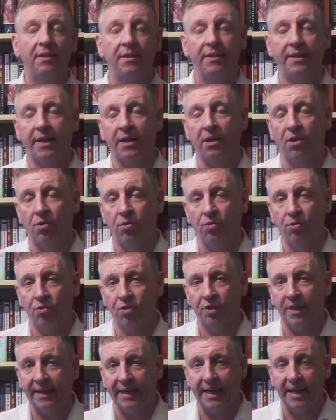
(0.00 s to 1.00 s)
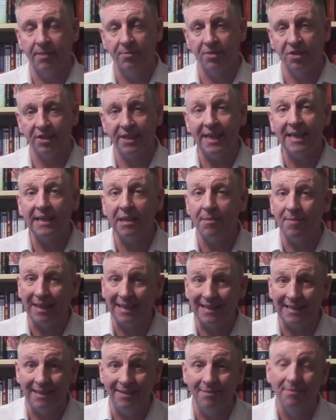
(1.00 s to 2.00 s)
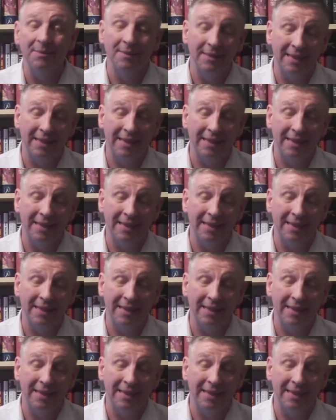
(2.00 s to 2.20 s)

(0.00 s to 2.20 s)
Nick Lowles, Jerry Gables, Satan Magazine,